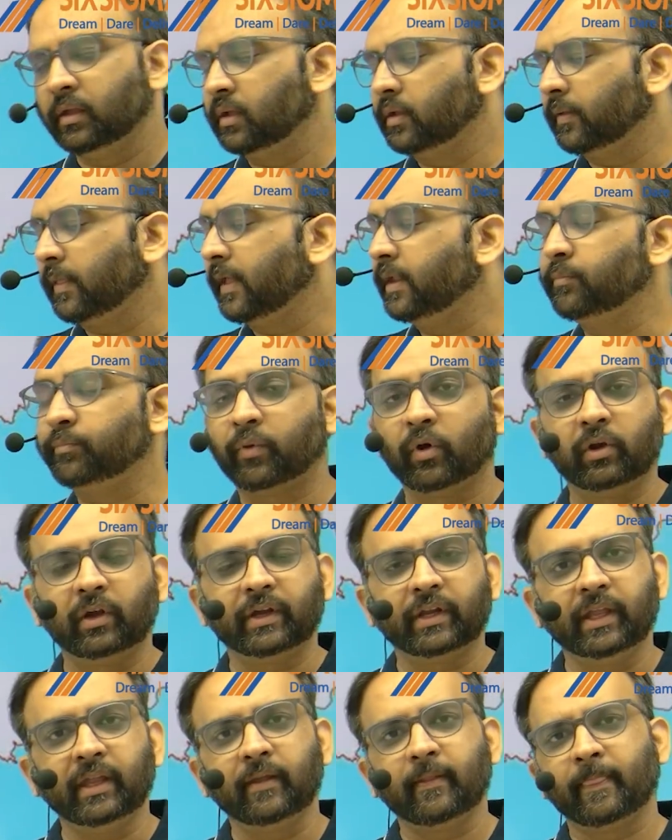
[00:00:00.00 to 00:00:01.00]
in
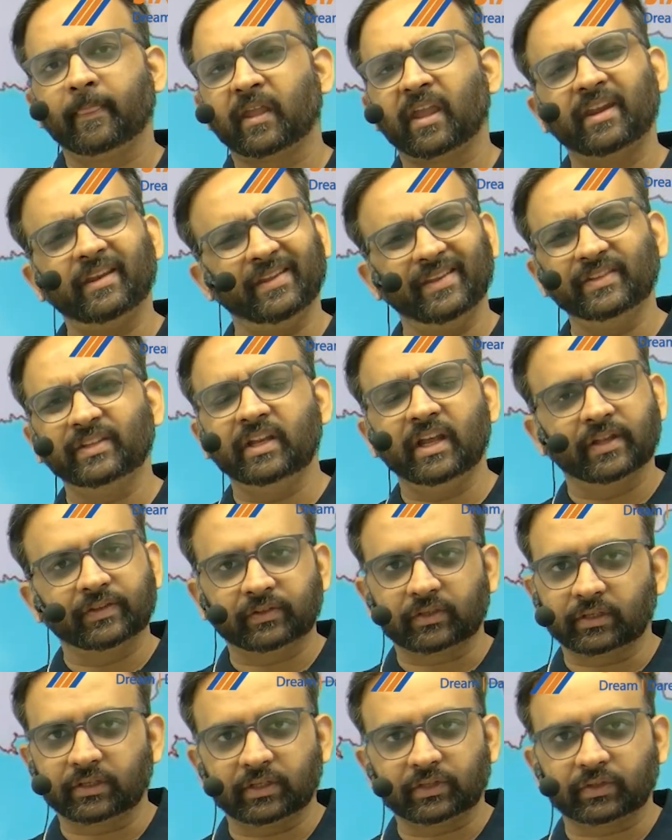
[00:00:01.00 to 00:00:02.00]
Polity can easily
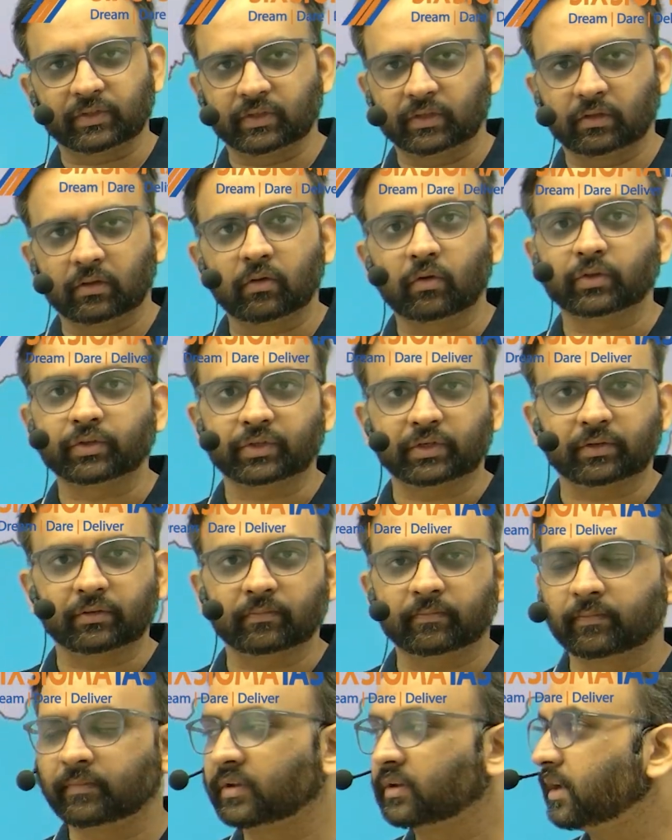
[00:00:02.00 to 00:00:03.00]
answer this question,
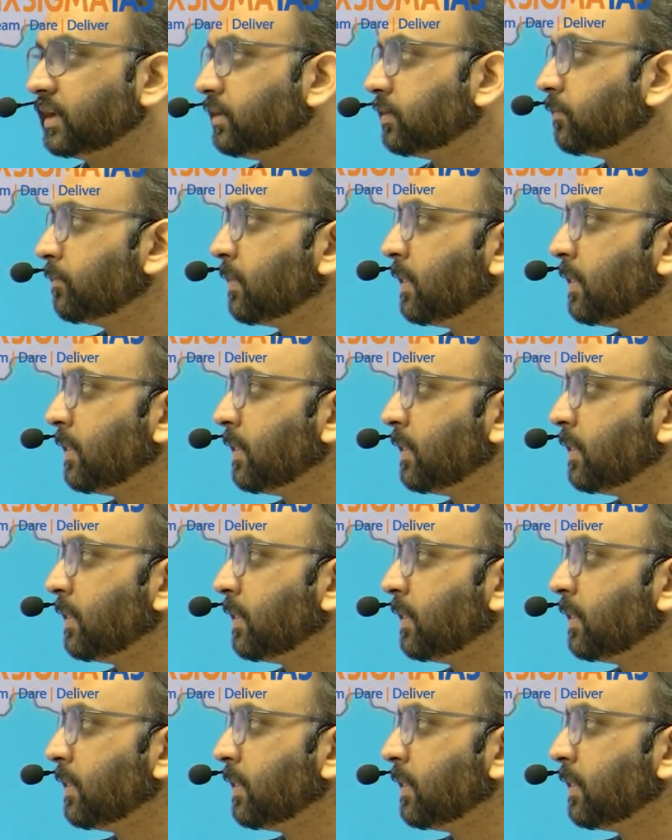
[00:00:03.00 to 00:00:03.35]
right?